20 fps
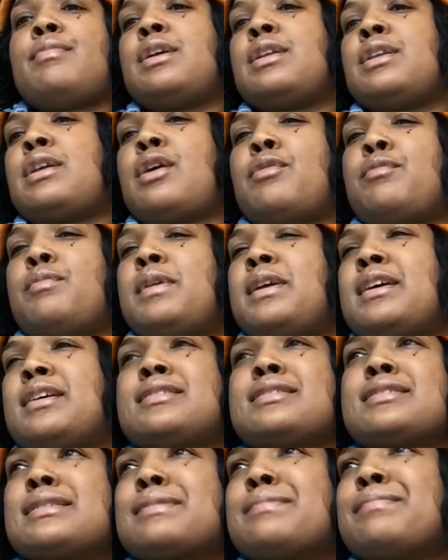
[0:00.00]

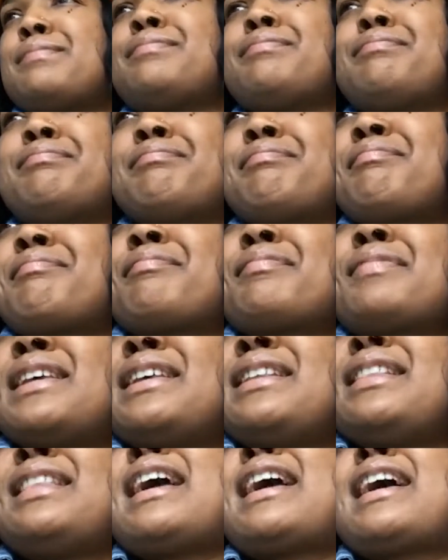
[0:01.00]
Because
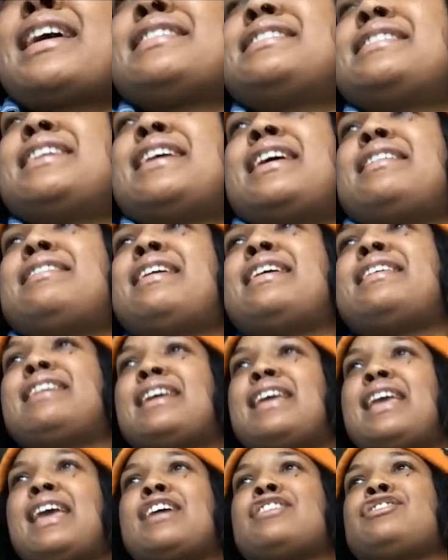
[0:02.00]
like I said, they
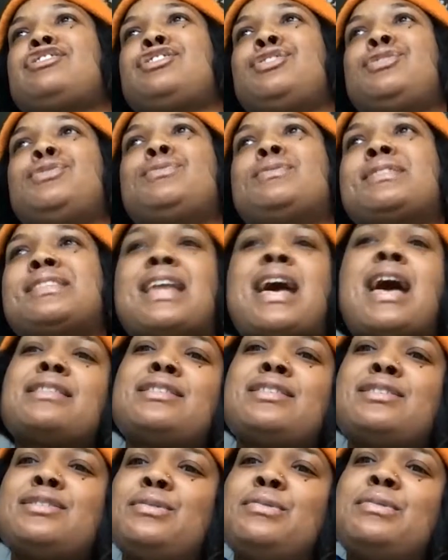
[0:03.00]
can't choose not to
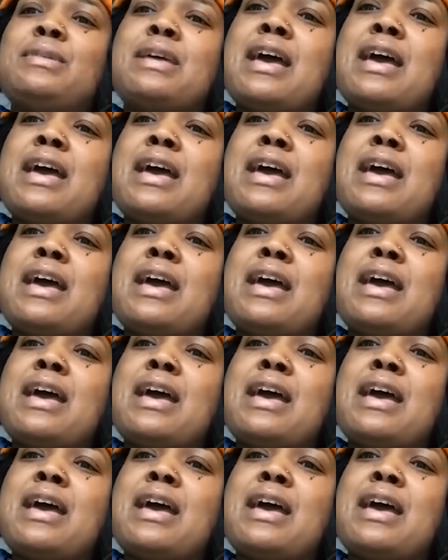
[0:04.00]
do that,